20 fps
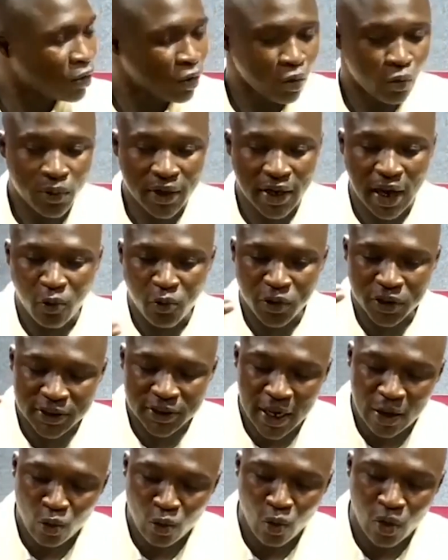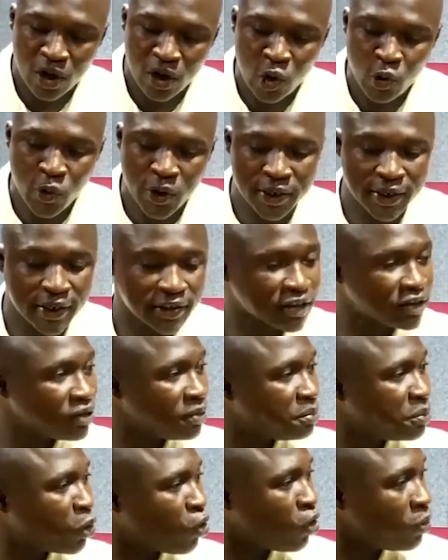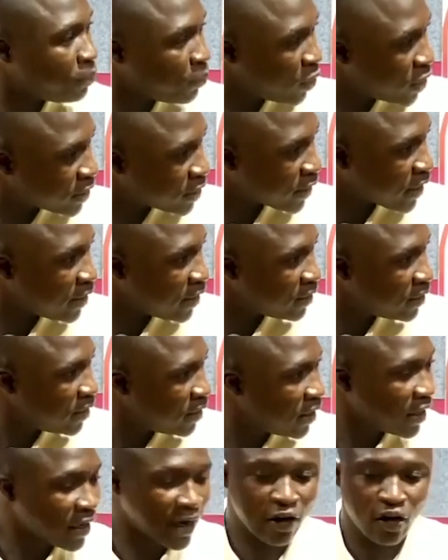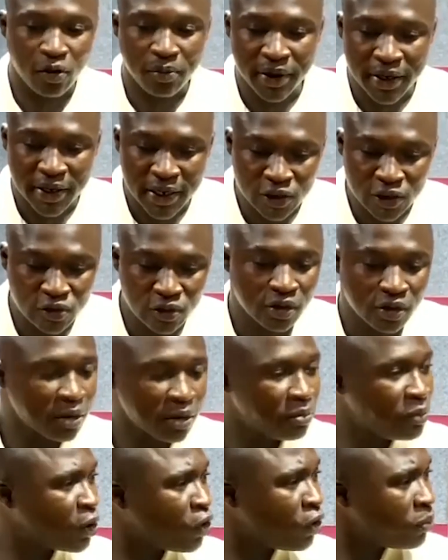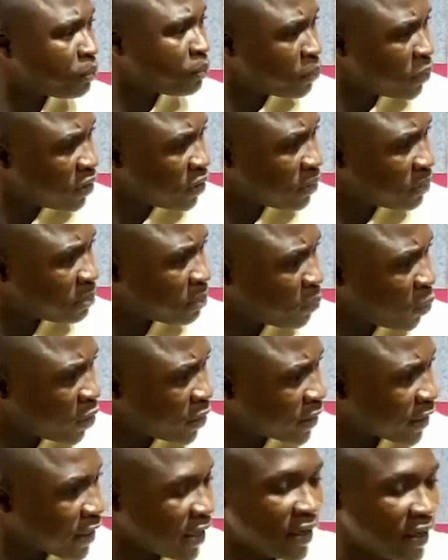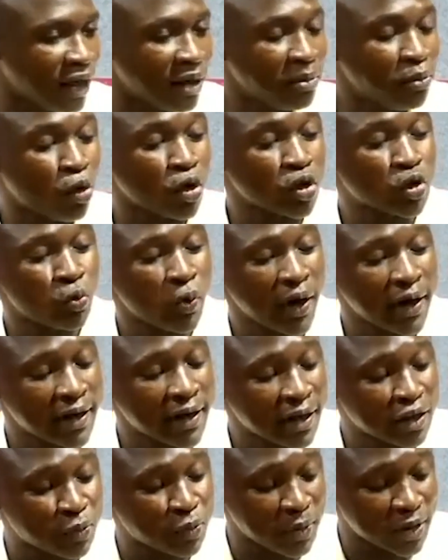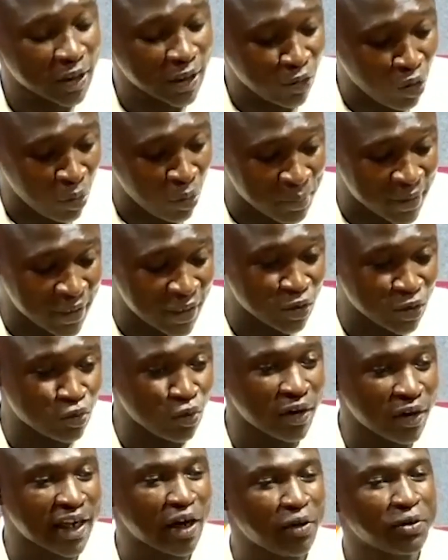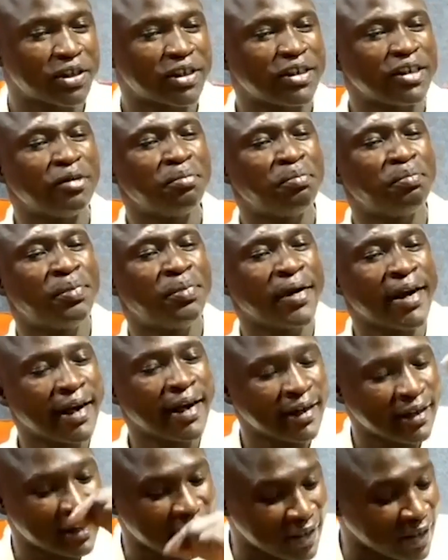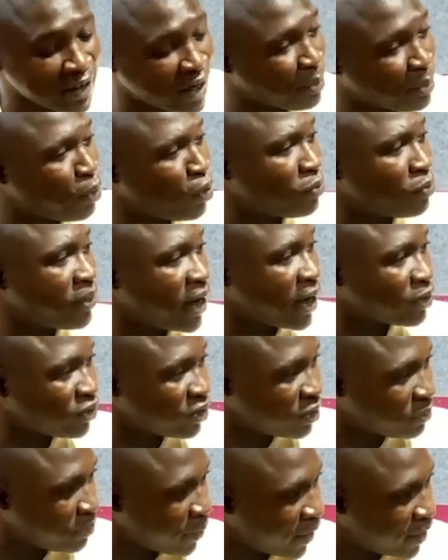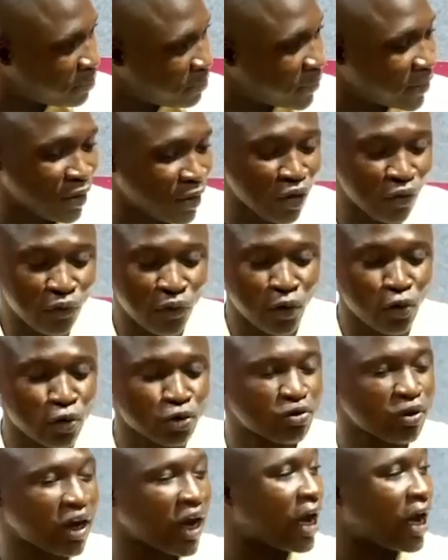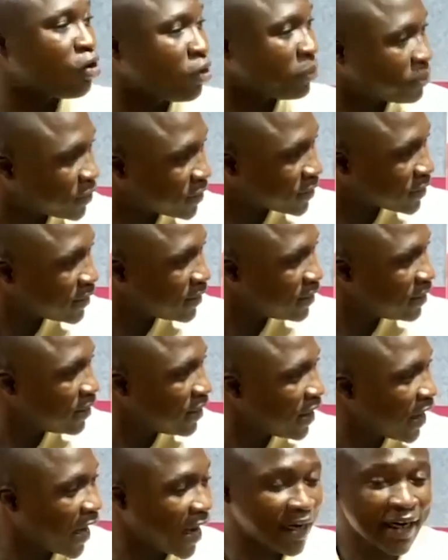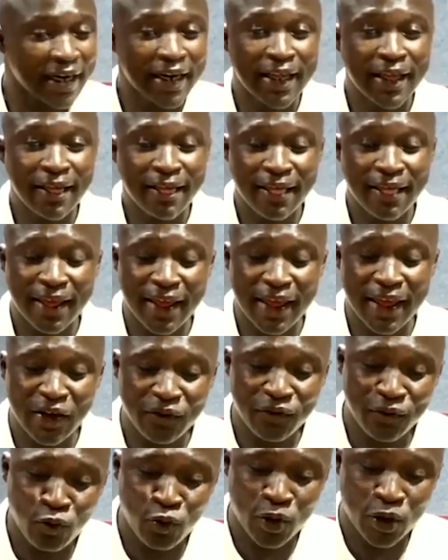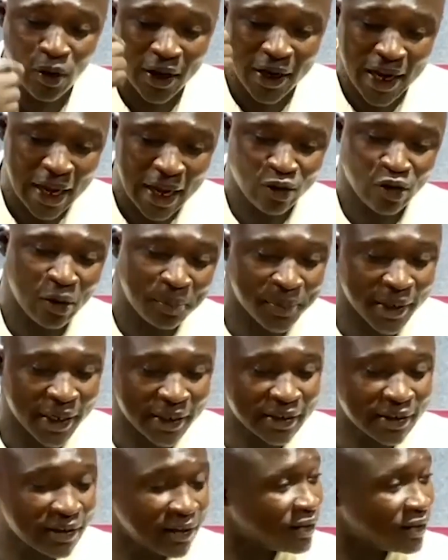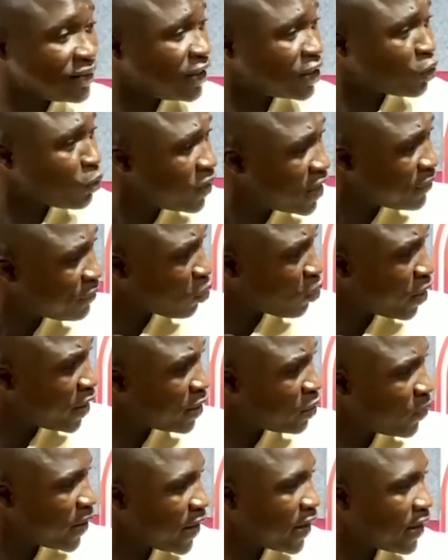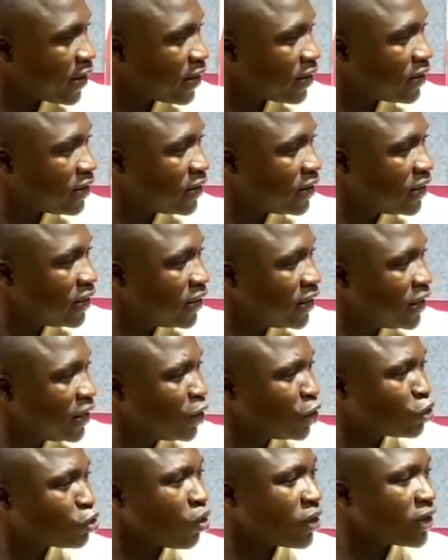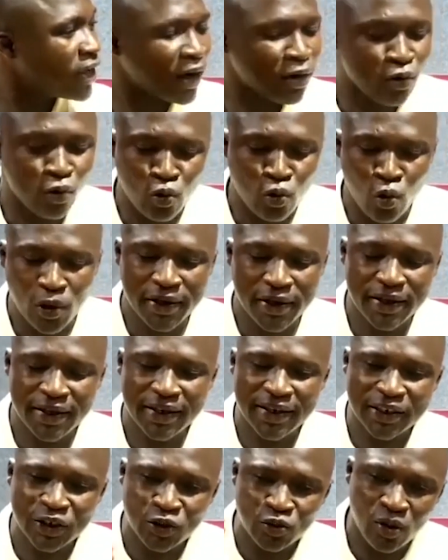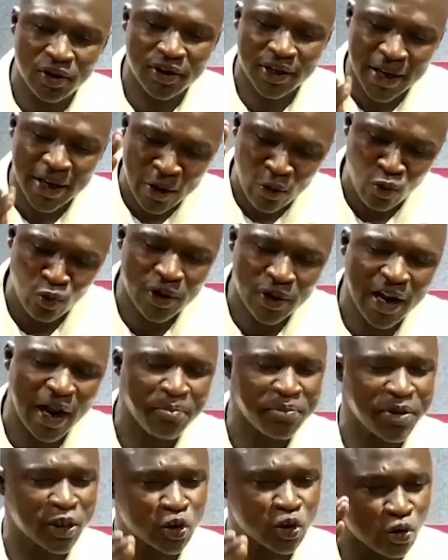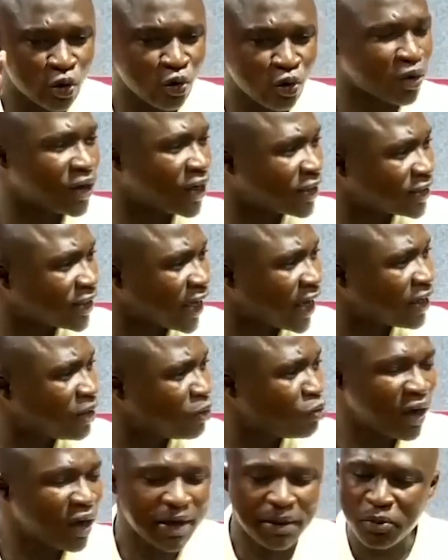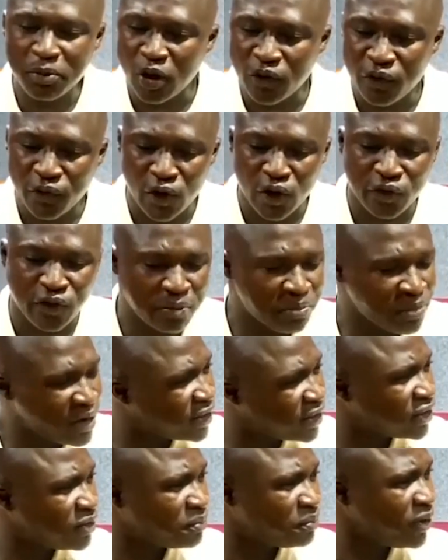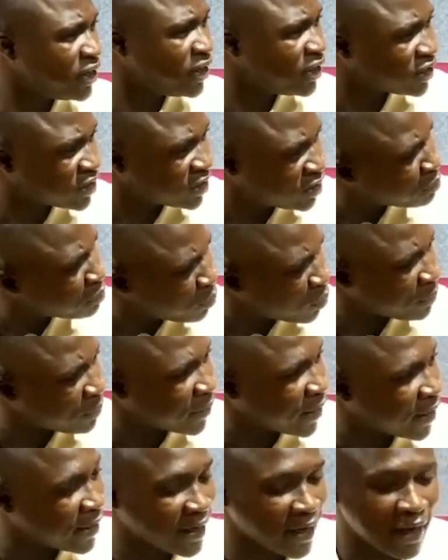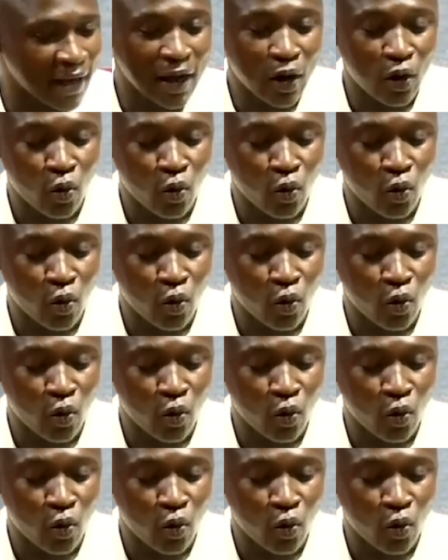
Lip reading: We start calling witnesses, become political. Recommendation become political. Because when the special committee is done, they will still bring the report back to the parliament for us to adopt it. And if we don't adopt it, it will never go anywhere. So that route is not a route Gambians don't understand. Let them not fall for village chief propaganda.